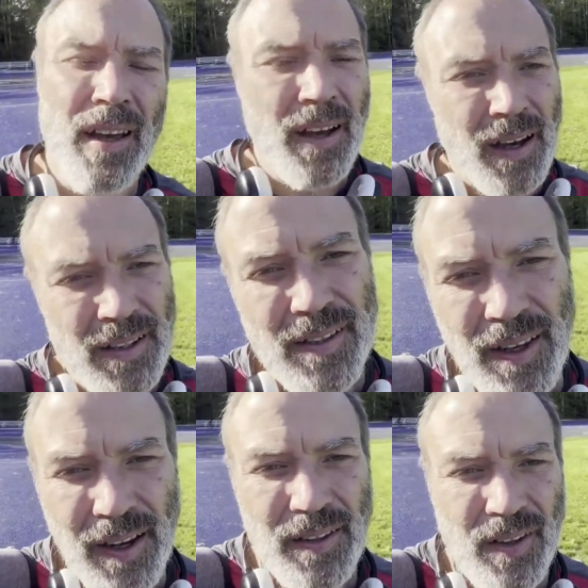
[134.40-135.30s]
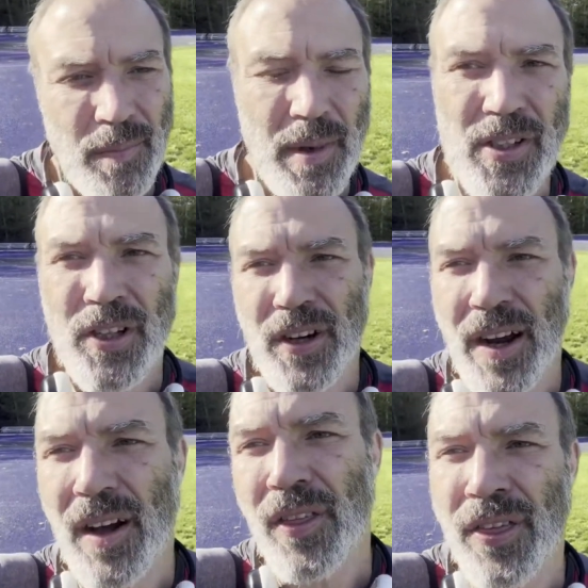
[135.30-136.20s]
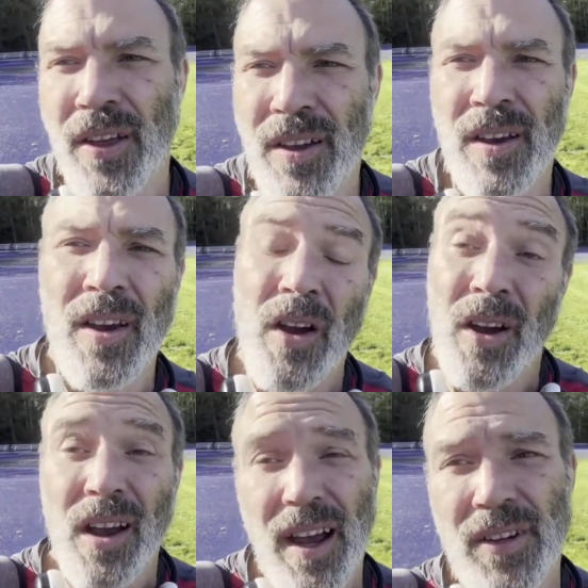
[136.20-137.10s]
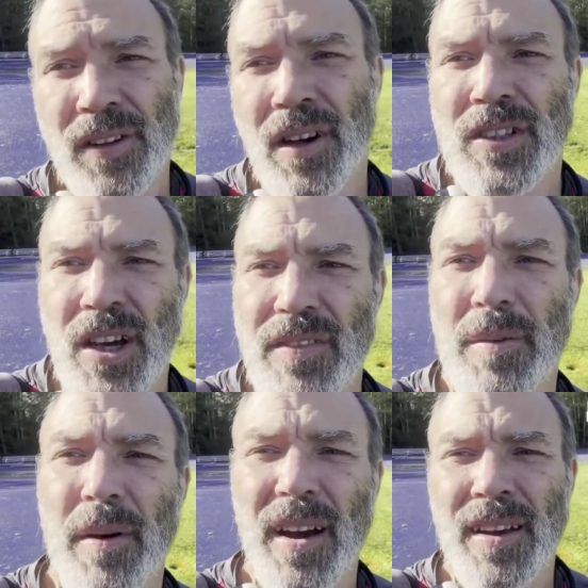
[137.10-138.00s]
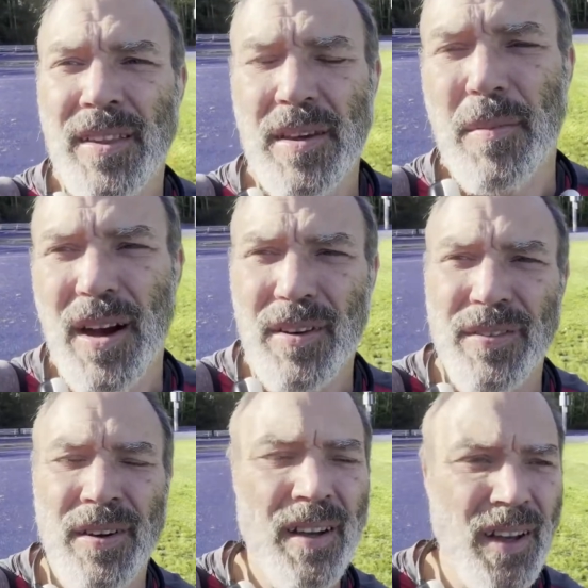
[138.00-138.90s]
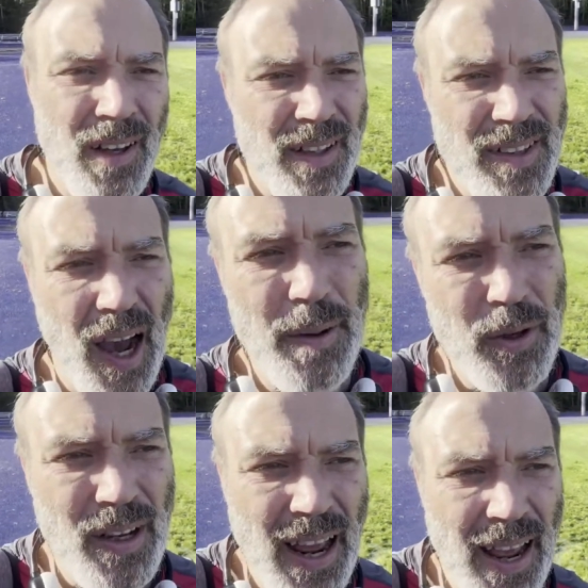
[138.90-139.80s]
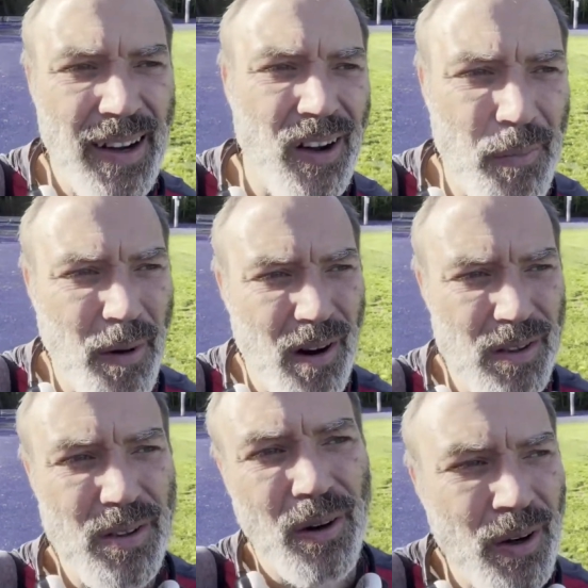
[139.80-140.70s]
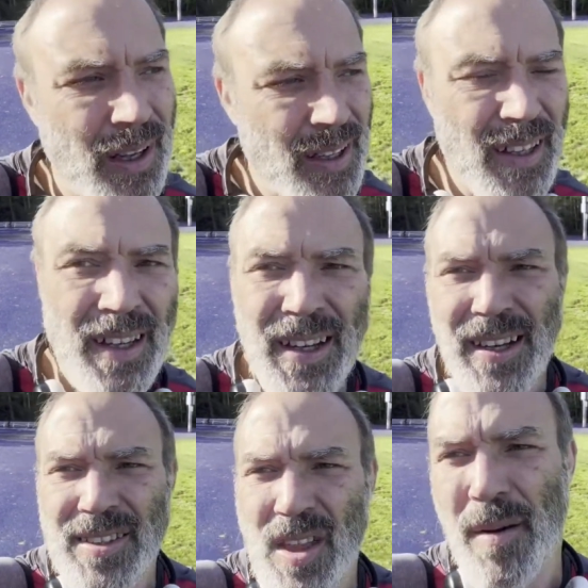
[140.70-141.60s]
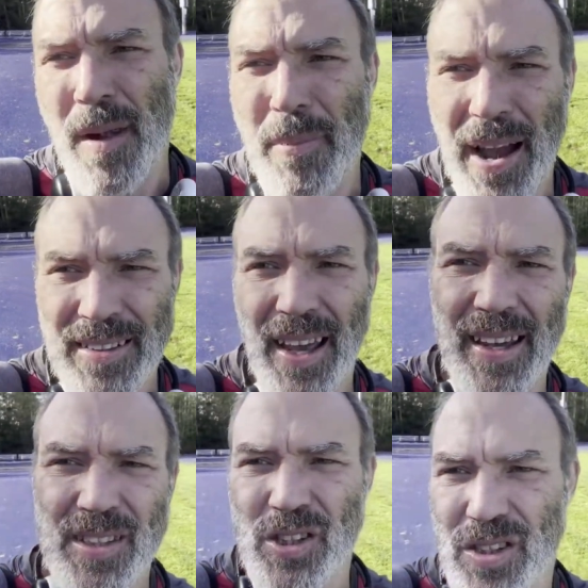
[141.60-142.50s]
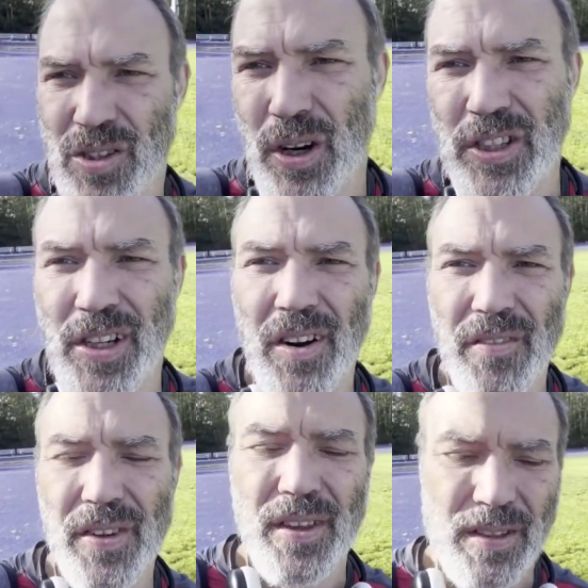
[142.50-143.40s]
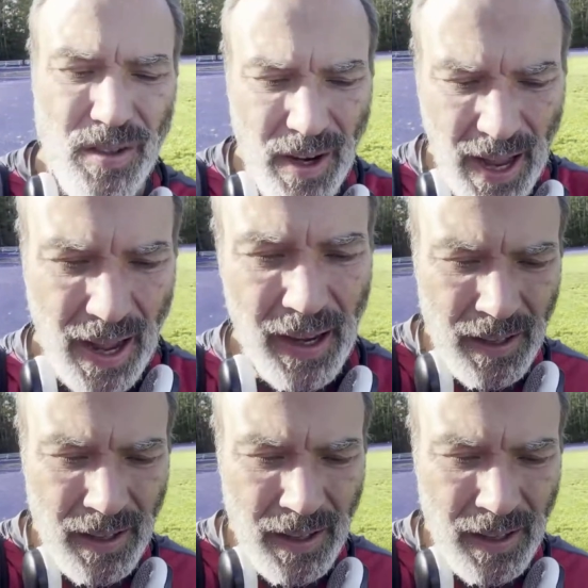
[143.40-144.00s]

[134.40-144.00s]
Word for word: he's saying you can measure your health and your longevity by the amount of time you can hang on a bar. So it's not my back day, it's just stretching out everything. So I hang